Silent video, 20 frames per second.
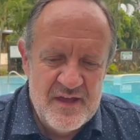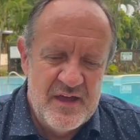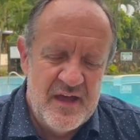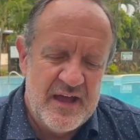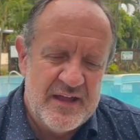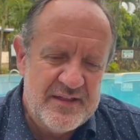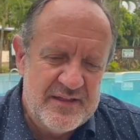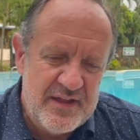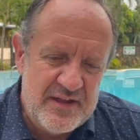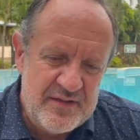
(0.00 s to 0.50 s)

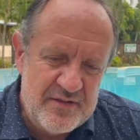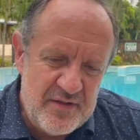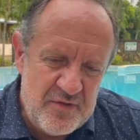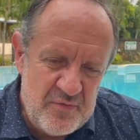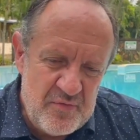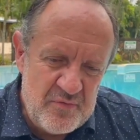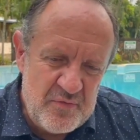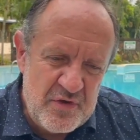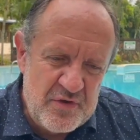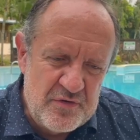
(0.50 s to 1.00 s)
And
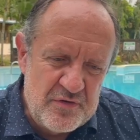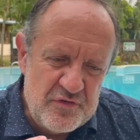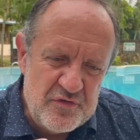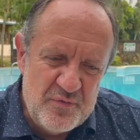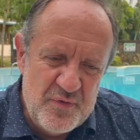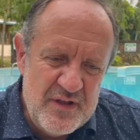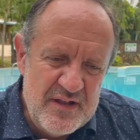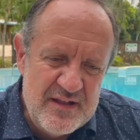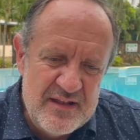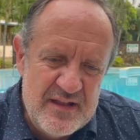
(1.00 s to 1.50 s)
because
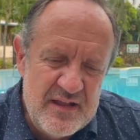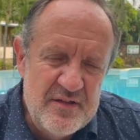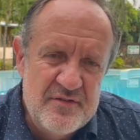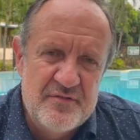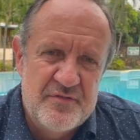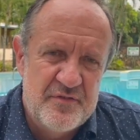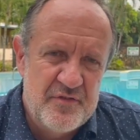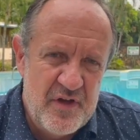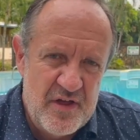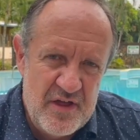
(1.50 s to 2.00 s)
we
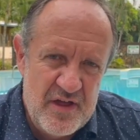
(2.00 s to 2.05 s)
live